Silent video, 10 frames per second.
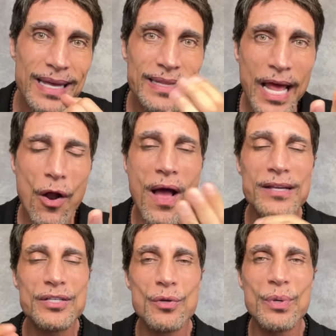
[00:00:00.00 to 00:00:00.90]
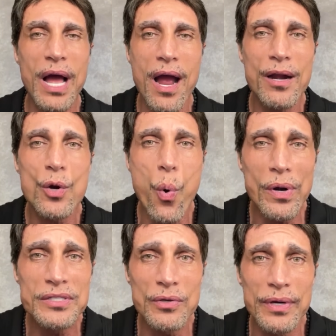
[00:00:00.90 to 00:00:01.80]
That all has to do with higher
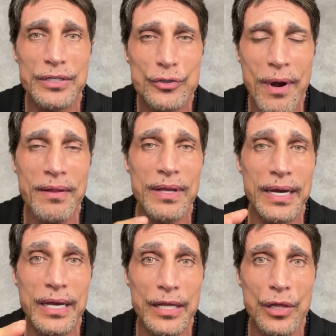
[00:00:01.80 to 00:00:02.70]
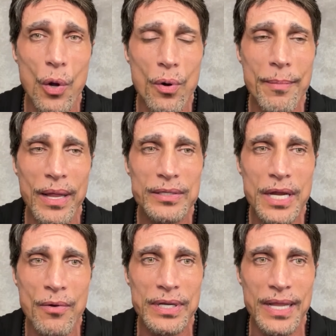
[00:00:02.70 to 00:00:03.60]
cortisol and adrenaline and lower
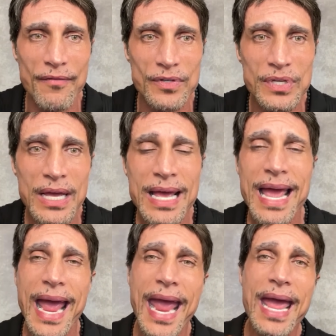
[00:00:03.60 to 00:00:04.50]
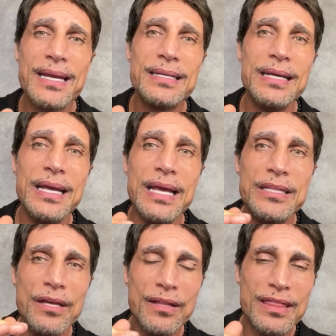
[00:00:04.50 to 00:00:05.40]
melatonin levels. And
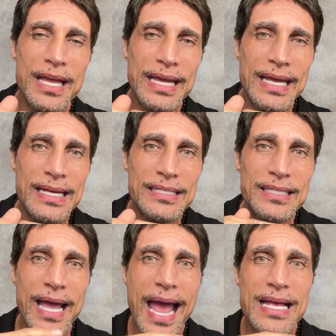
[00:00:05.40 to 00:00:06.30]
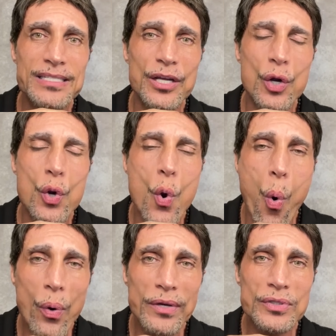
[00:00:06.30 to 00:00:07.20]
the other thing is, as
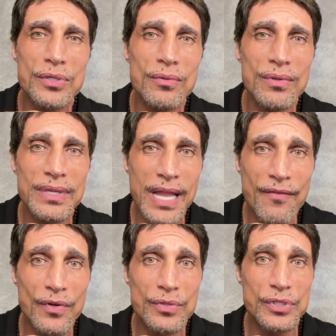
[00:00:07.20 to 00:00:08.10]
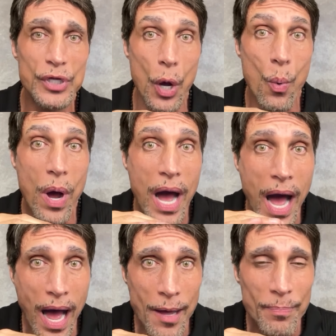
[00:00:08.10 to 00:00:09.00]
cortisol levels go
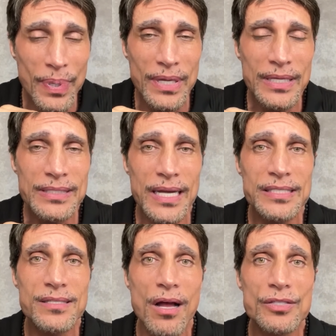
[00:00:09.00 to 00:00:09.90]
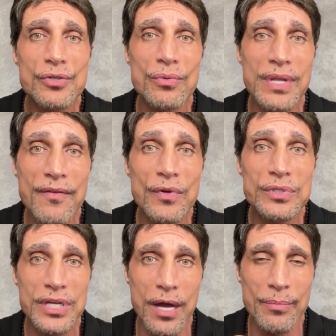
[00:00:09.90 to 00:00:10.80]
up, testosterone
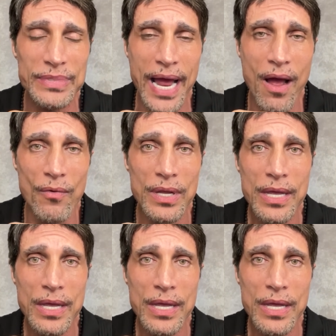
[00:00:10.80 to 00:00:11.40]
levels come down.